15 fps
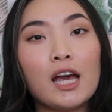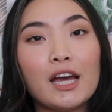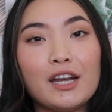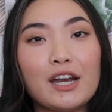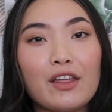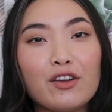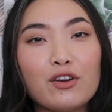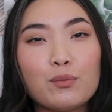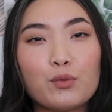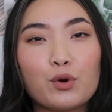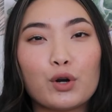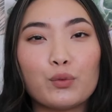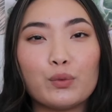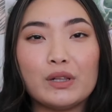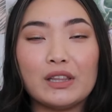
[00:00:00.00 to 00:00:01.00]
Another
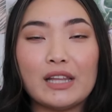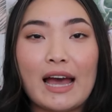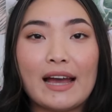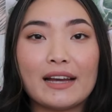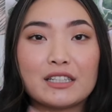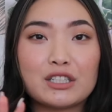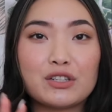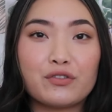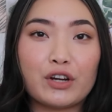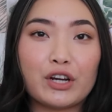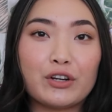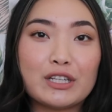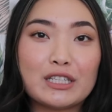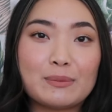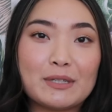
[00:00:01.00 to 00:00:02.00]
more relaxed
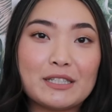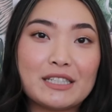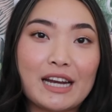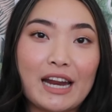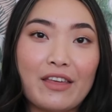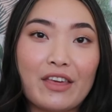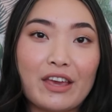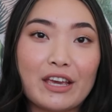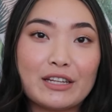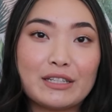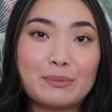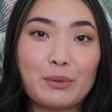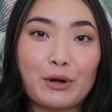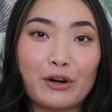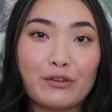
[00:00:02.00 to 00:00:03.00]
fragrance mist that I think
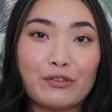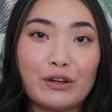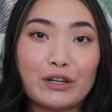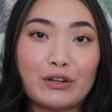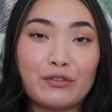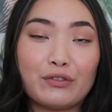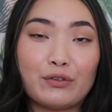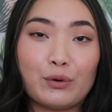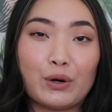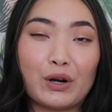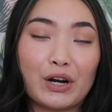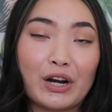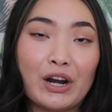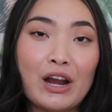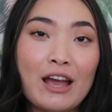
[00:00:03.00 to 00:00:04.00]
is perfect
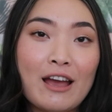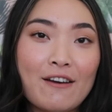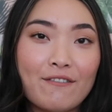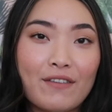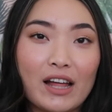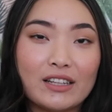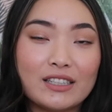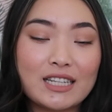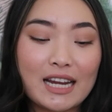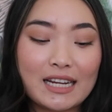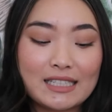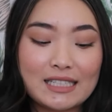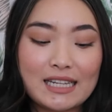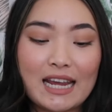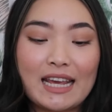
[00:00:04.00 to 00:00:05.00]
for
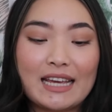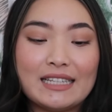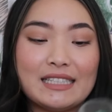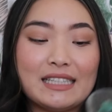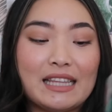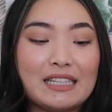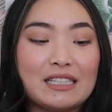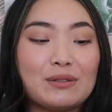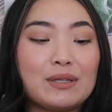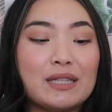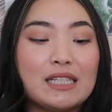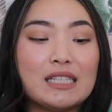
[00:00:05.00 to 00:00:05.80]
Valentine's Day is this one.